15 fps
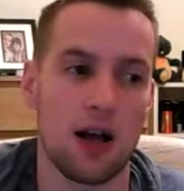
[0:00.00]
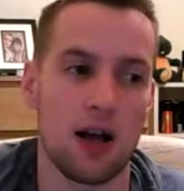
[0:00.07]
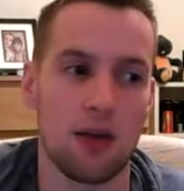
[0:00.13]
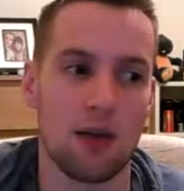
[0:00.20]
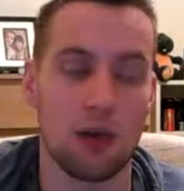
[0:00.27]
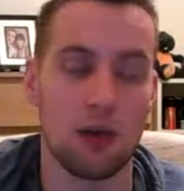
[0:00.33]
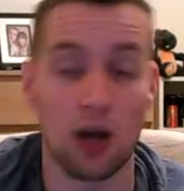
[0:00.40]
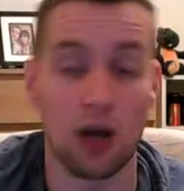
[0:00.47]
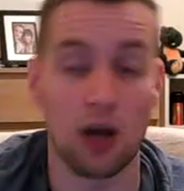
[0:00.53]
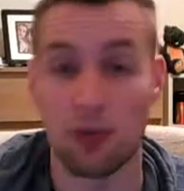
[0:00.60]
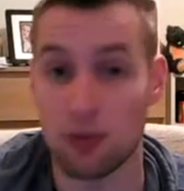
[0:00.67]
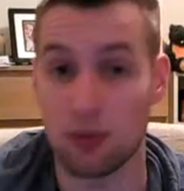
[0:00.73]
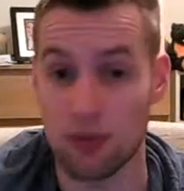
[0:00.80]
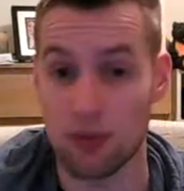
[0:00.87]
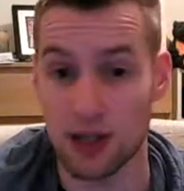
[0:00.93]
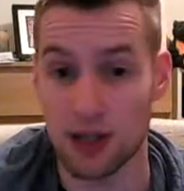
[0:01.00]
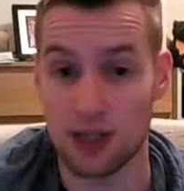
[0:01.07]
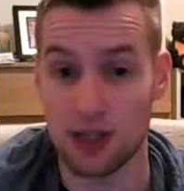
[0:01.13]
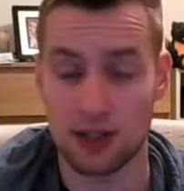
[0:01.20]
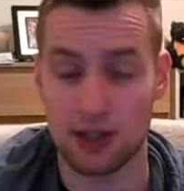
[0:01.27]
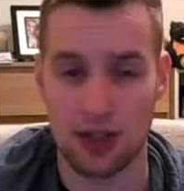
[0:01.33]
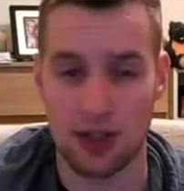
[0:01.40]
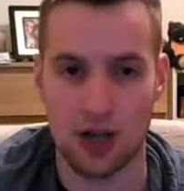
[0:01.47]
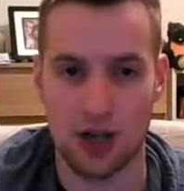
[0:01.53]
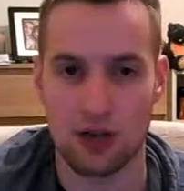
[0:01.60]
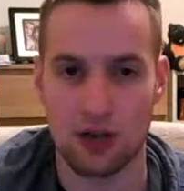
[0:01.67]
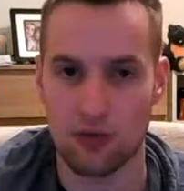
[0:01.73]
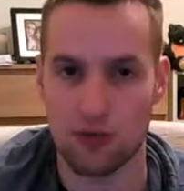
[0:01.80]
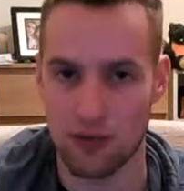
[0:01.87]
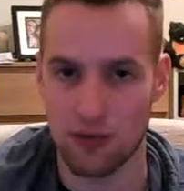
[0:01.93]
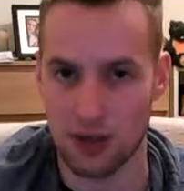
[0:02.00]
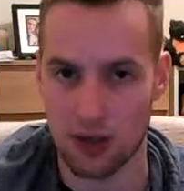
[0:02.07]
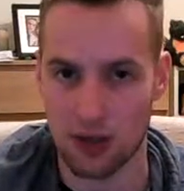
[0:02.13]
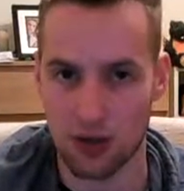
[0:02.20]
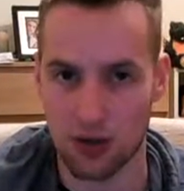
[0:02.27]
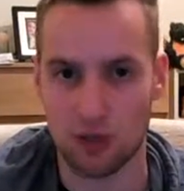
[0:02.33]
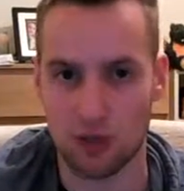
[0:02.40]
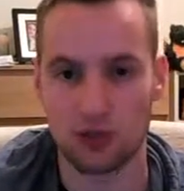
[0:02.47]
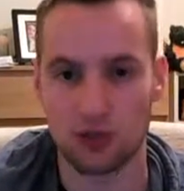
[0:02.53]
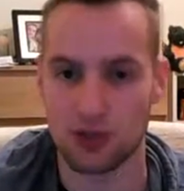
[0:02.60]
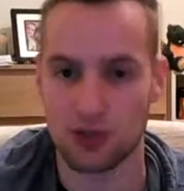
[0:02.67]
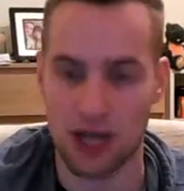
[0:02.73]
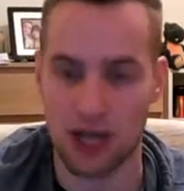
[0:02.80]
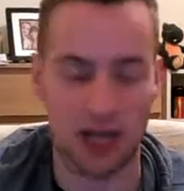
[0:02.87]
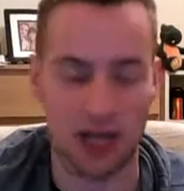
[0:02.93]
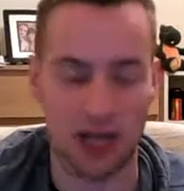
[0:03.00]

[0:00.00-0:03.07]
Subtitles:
light blue rares, green uncommons, and